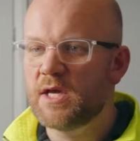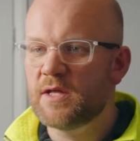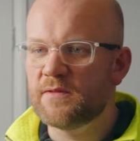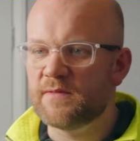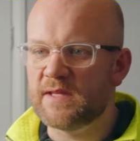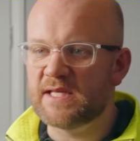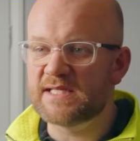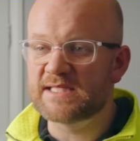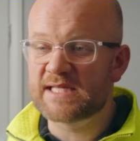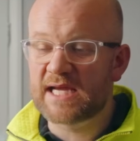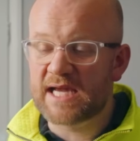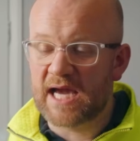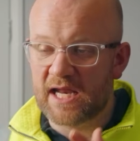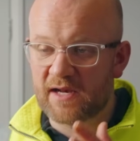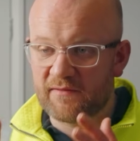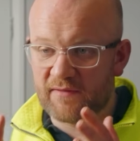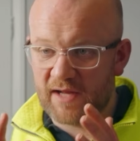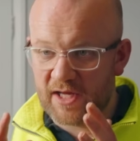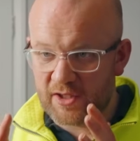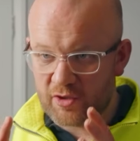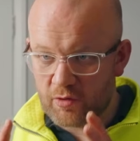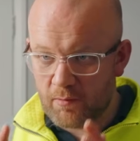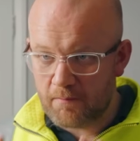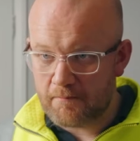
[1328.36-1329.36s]
These are kind of
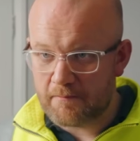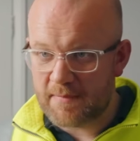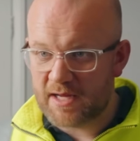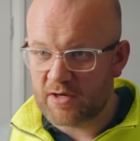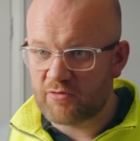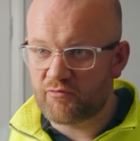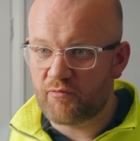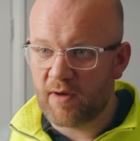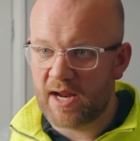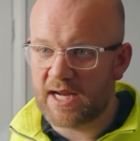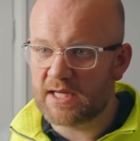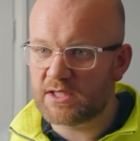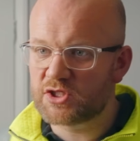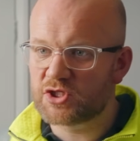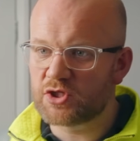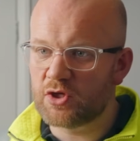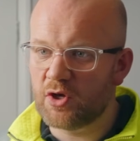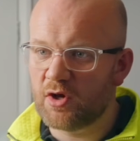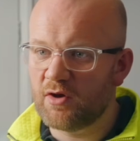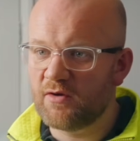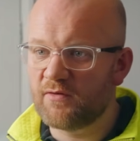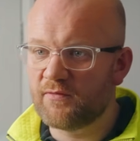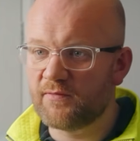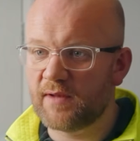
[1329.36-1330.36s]
like your mid-range
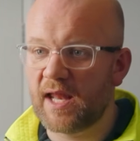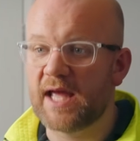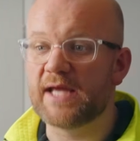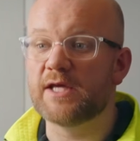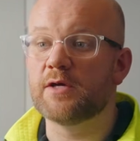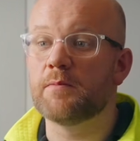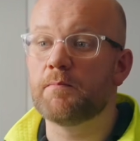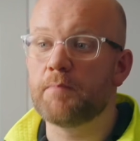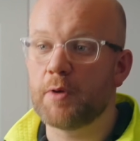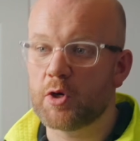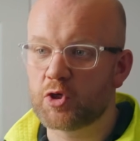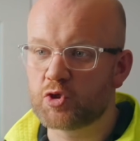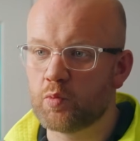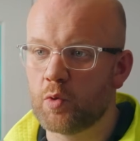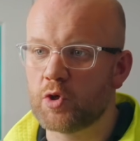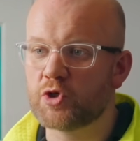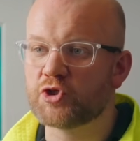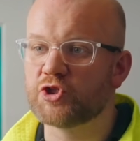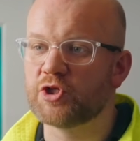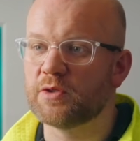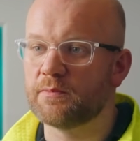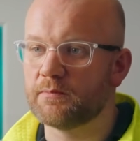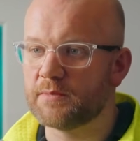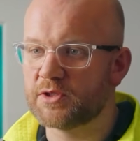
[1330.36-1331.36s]
stuff, like your Bosch
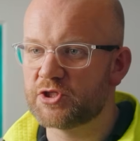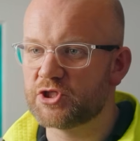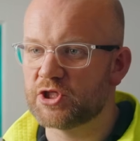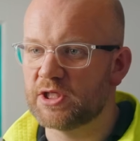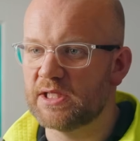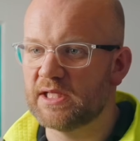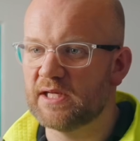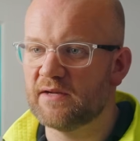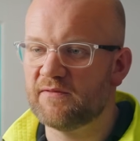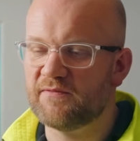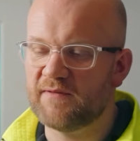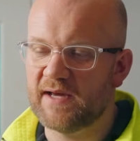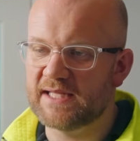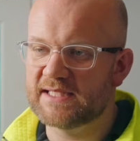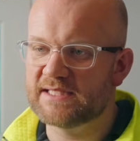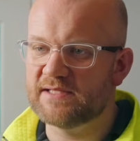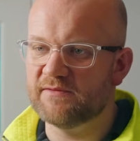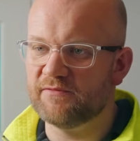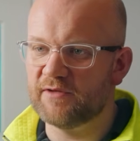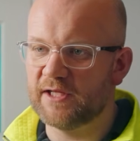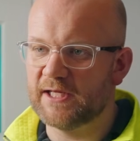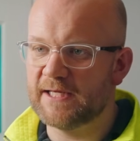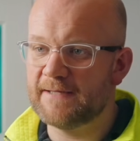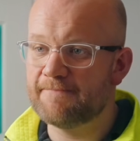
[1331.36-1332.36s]
washing machine
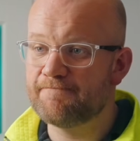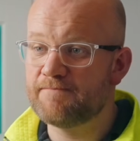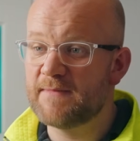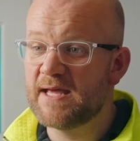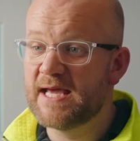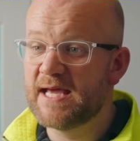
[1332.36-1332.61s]
effectively.